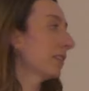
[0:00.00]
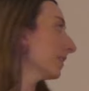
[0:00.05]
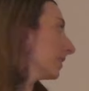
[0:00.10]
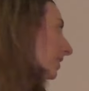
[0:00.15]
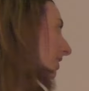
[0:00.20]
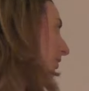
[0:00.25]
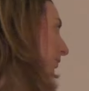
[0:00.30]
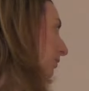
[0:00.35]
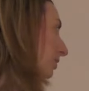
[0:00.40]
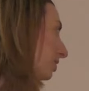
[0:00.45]

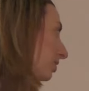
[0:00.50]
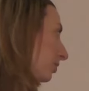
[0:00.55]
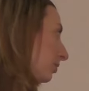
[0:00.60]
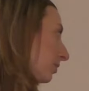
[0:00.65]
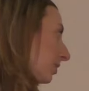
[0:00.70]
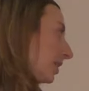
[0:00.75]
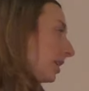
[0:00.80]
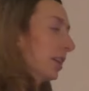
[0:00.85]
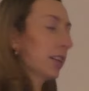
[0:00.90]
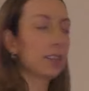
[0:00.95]
this was
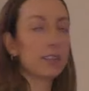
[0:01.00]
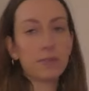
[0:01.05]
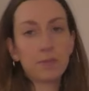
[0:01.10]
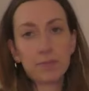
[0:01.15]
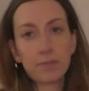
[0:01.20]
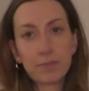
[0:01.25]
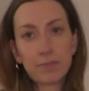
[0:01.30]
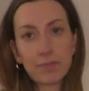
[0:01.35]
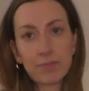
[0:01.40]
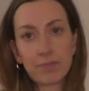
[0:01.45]
annoying,
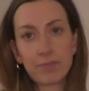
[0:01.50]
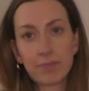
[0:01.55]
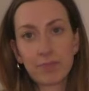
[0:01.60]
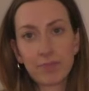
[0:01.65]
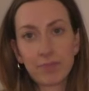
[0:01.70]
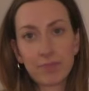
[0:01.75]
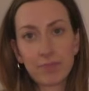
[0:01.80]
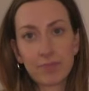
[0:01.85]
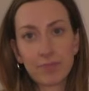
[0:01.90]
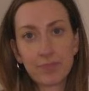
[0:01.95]

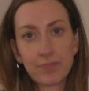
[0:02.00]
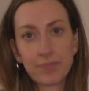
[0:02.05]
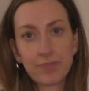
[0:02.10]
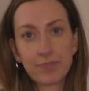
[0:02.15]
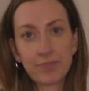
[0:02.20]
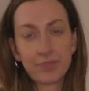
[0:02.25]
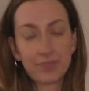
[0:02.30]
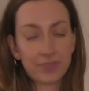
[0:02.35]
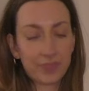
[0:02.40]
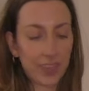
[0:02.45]

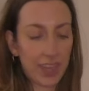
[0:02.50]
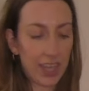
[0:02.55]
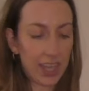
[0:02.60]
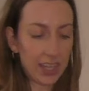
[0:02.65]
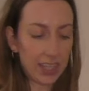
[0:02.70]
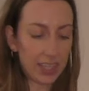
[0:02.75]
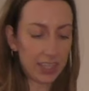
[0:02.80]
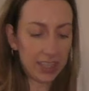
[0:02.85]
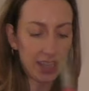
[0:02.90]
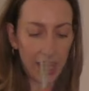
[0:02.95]

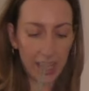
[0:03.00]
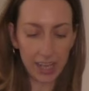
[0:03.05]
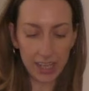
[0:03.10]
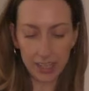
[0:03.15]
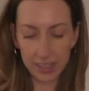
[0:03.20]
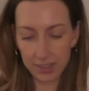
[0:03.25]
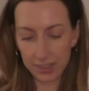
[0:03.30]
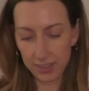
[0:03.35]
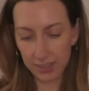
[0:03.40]
hanging there.